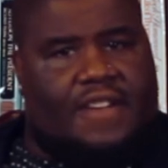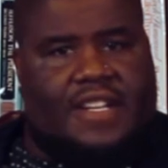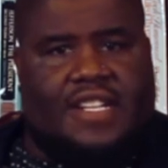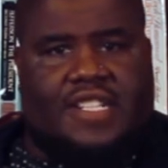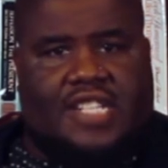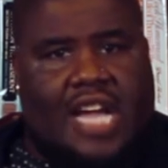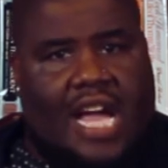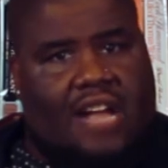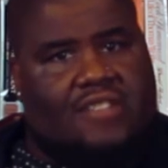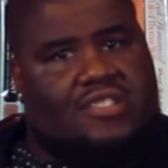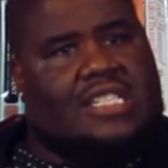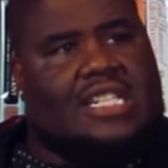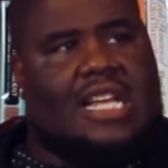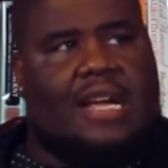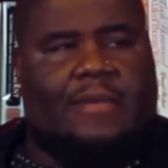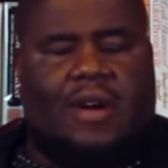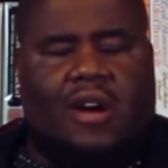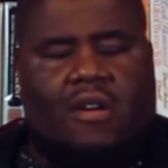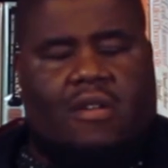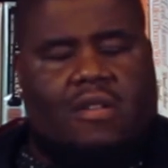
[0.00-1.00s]
for your child. Just
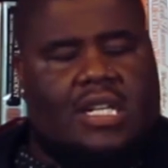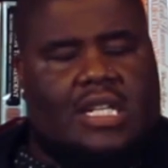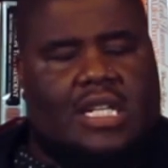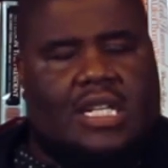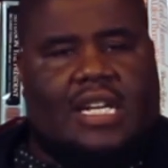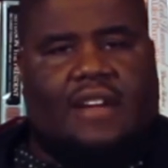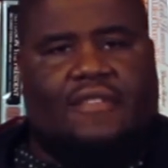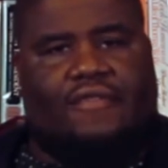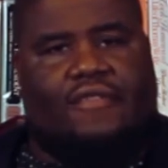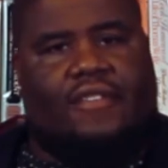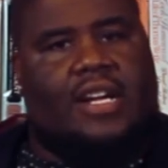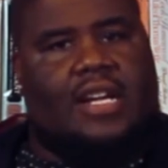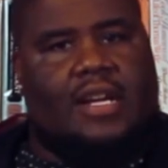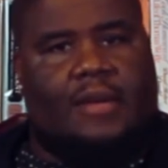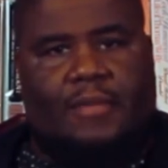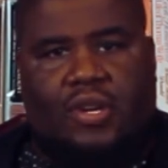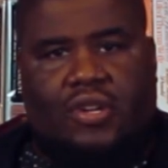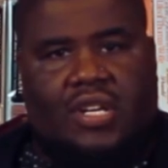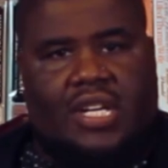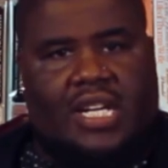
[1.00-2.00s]
like when Hogan did that free
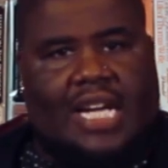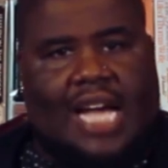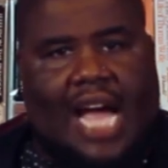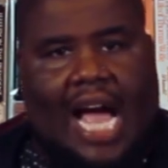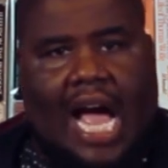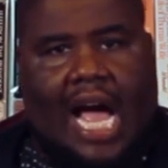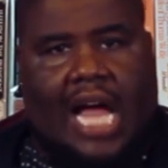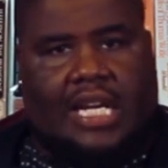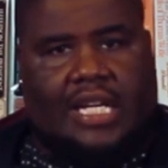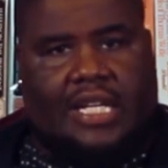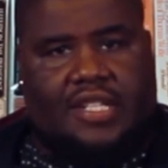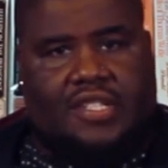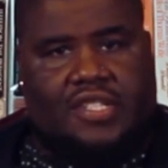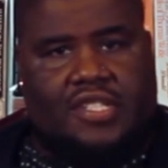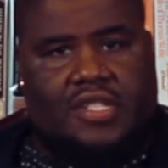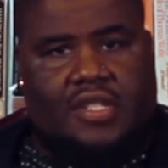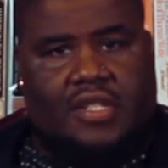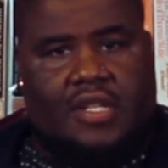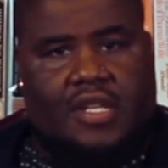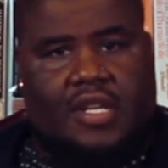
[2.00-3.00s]
community
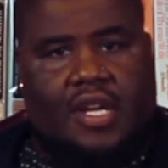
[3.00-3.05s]
college.